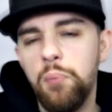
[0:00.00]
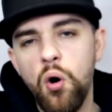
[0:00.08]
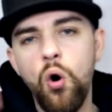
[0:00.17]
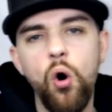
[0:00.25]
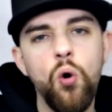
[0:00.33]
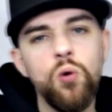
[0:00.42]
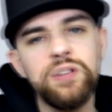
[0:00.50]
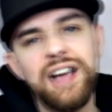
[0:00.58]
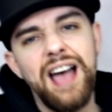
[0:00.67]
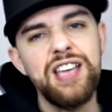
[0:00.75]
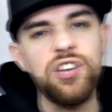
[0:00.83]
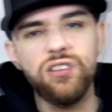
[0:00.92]
portals
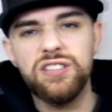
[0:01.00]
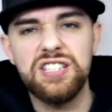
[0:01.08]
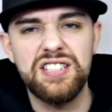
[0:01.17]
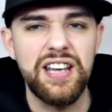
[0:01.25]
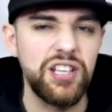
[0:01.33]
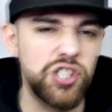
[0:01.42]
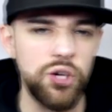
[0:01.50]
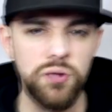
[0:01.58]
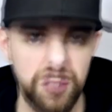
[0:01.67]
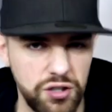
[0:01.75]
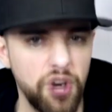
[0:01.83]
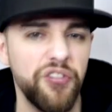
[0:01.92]
that you could stick to
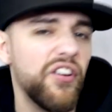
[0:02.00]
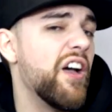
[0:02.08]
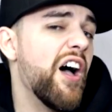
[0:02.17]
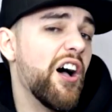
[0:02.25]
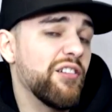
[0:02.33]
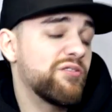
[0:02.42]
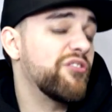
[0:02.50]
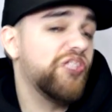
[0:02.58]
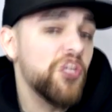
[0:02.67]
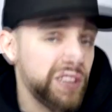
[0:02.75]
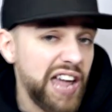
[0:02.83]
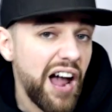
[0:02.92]
and stuff.
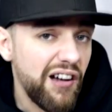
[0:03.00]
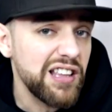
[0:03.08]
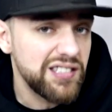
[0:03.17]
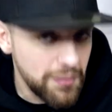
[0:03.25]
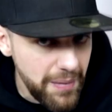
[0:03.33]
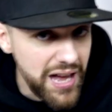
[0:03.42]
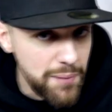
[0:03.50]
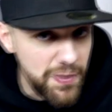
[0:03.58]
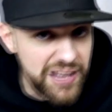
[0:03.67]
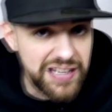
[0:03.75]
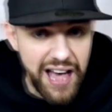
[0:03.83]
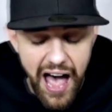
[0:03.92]
Fun character
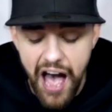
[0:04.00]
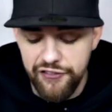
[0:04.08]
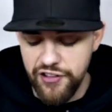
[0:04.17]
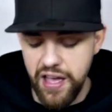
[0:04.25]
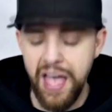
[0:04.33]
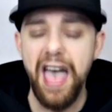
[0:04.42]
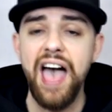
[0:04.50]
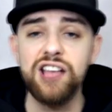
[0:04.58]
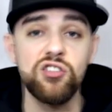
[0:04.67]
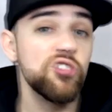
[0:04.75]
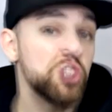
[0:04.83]
maybe to have, uh, so